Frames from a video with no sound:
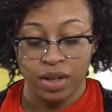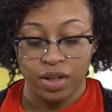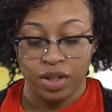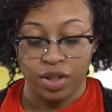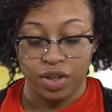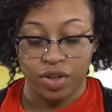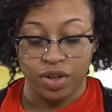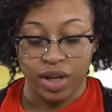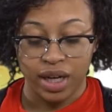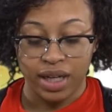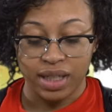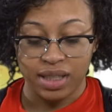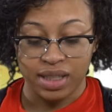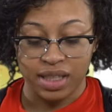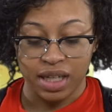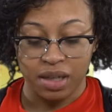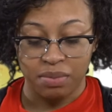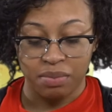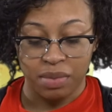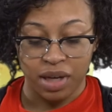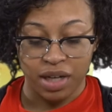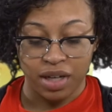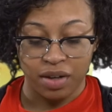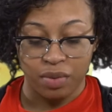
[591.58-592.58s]
Great, said
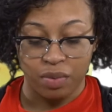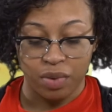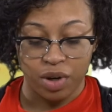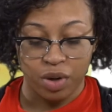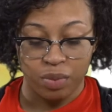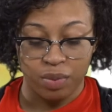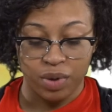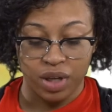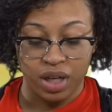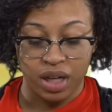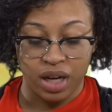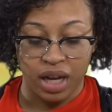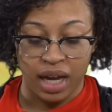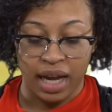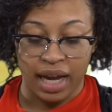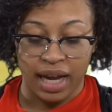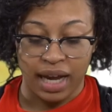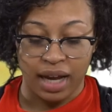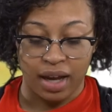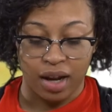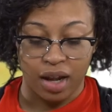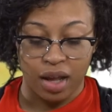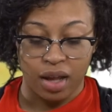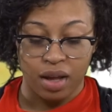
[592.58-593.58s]
Megan. What are we going to
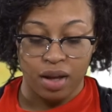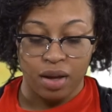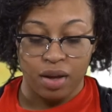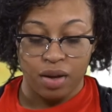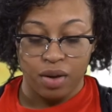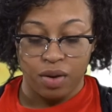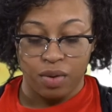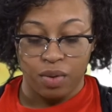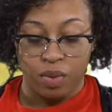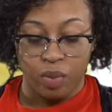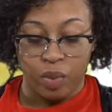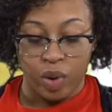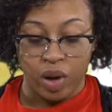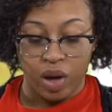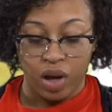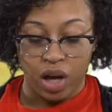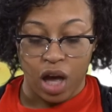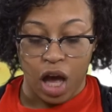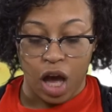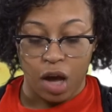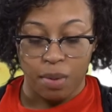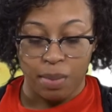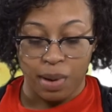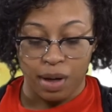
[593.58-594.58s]
add? Well,
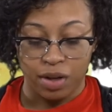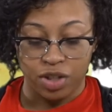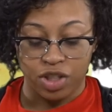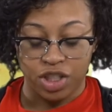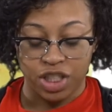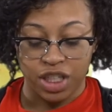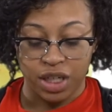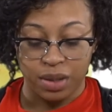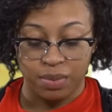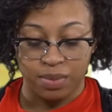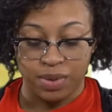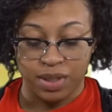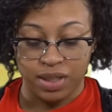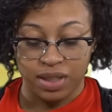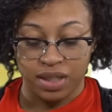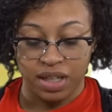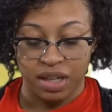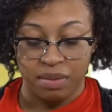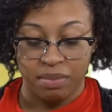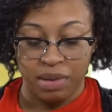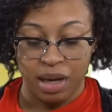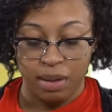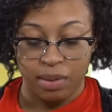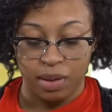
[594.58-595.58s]
how about chips
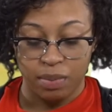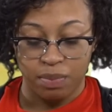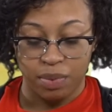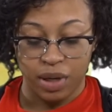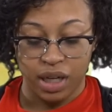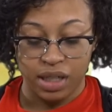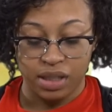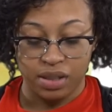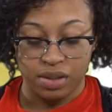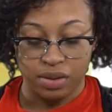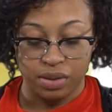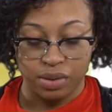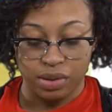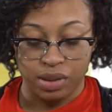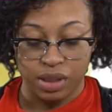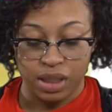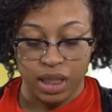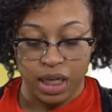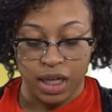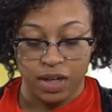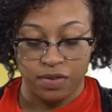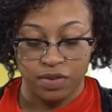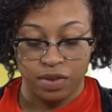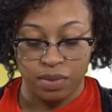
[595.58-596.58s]
and maybe pretzels?
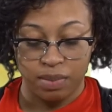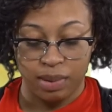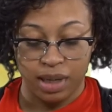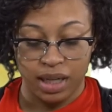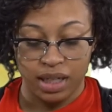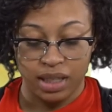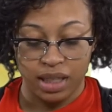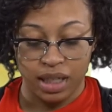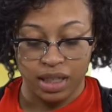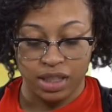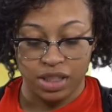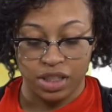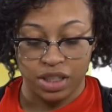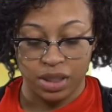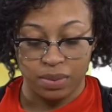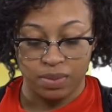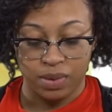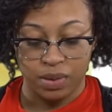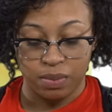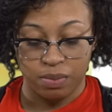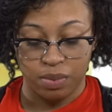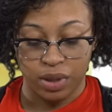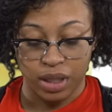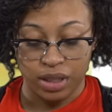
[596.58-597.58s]
Everybody likes chips
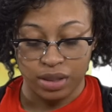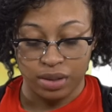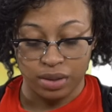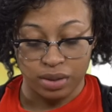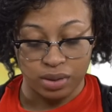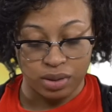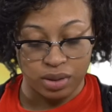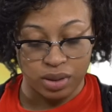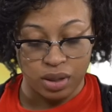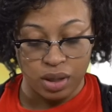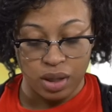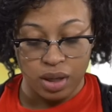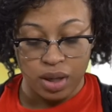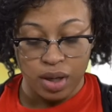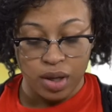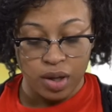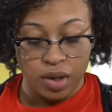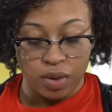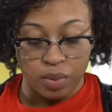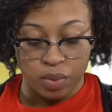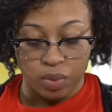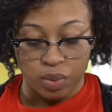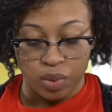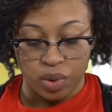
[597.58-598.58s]
and pretzels.
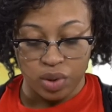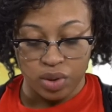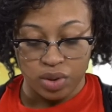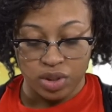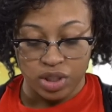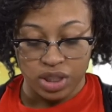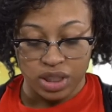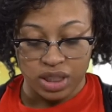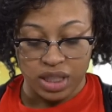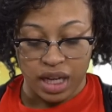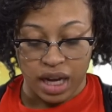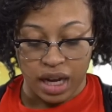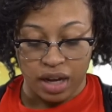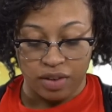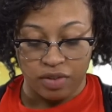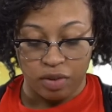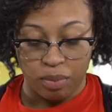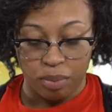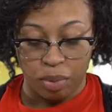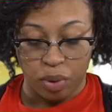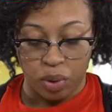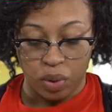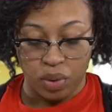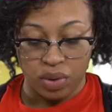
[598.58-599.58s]
We'll just have a
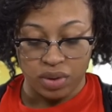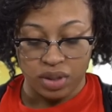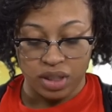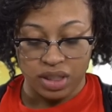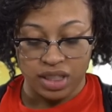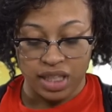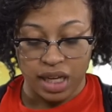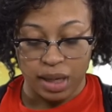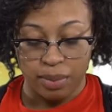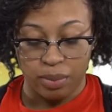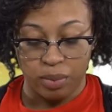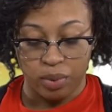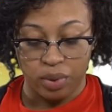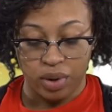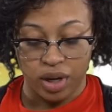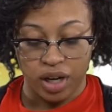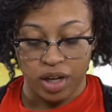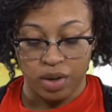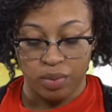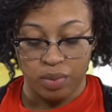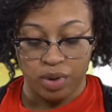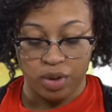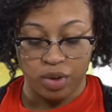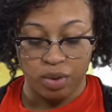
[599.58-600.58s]
bowl on the table, and
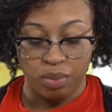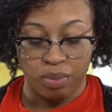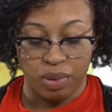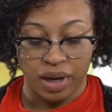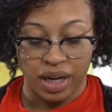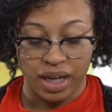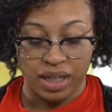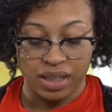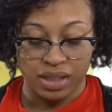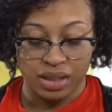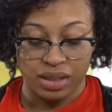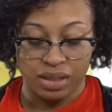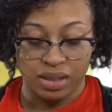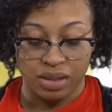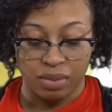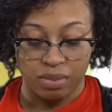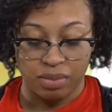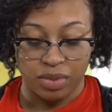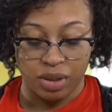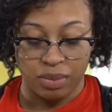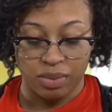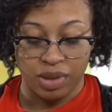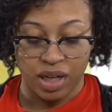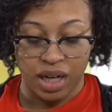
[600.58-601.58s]
anyone who buys
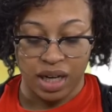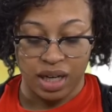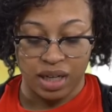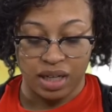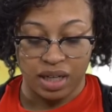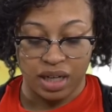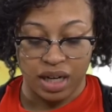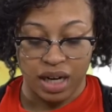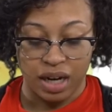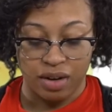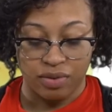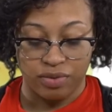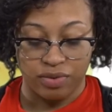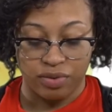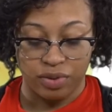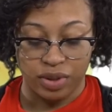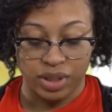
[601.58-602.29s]
some lemonade can have free